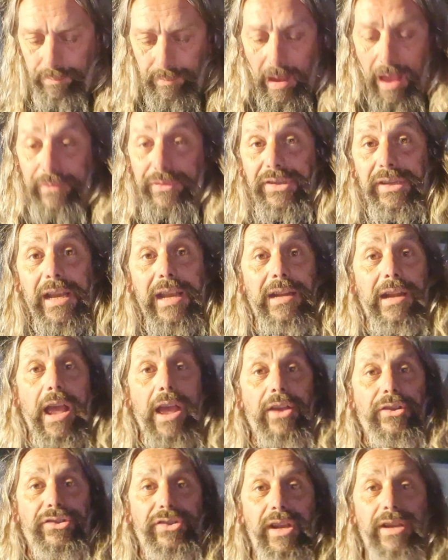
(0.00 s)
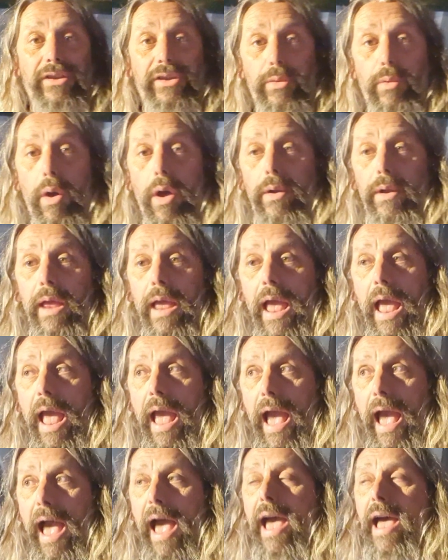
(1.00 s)
I've seen a ginger one
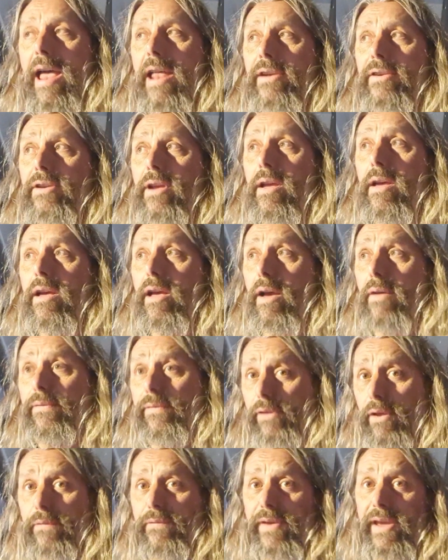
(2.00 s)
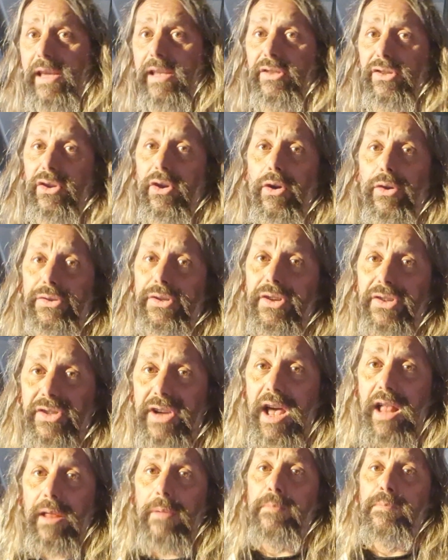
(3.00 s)
and a fluffy
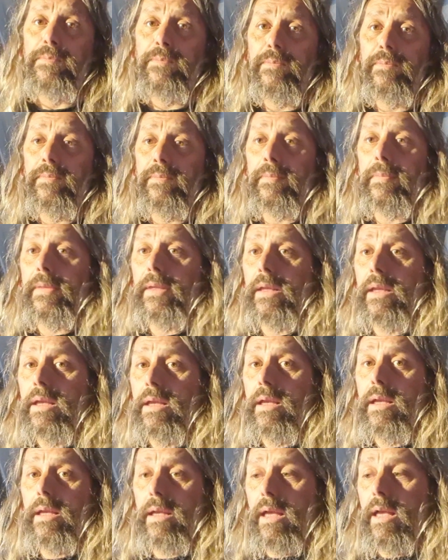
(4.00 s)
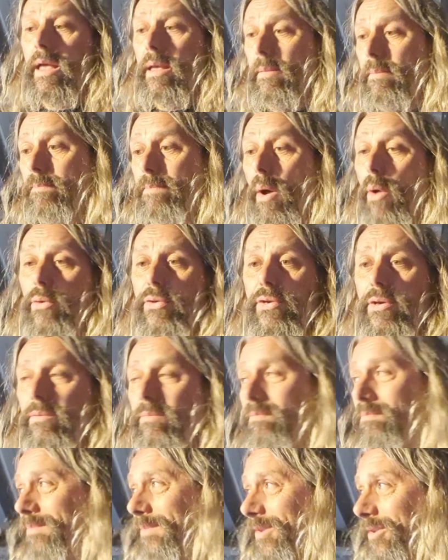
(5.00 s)
tortoiseshell, both
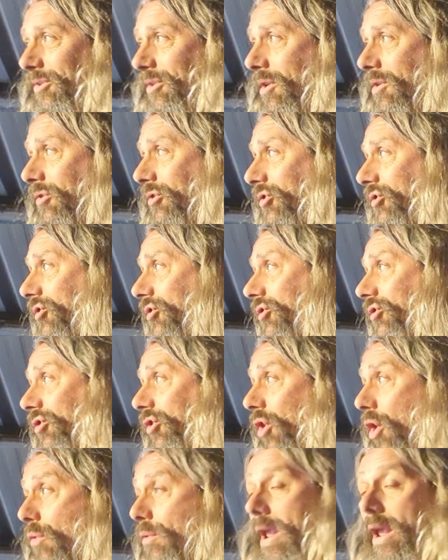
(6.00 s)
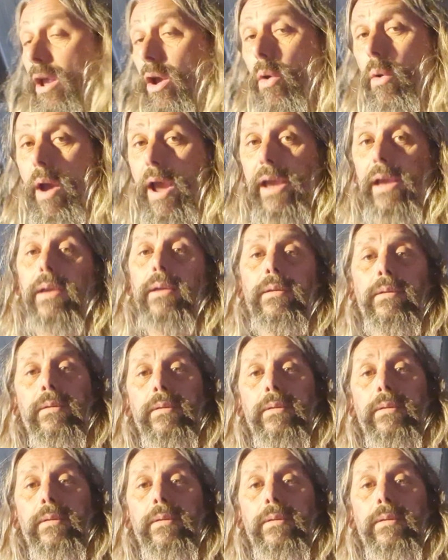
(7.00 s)
scurrying away.